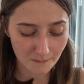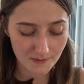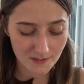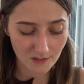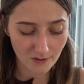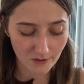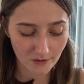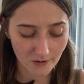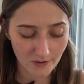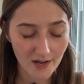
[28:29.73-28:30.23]

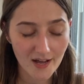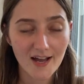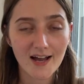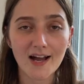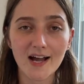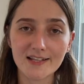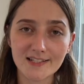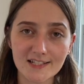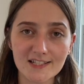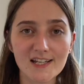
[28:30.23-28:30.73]
so
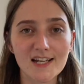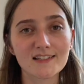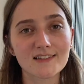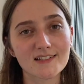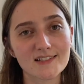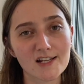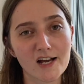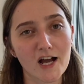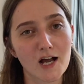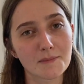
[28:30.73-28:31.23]
I did take the
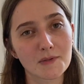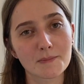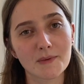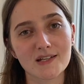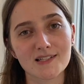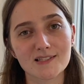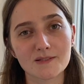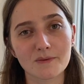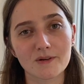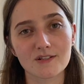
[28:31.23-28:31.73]
time in my
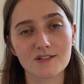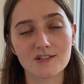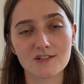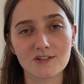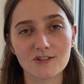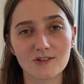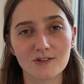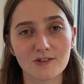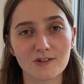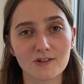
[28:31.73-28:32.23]
swatch
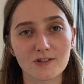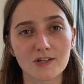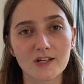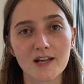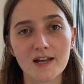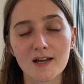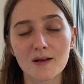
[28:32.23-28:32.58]
to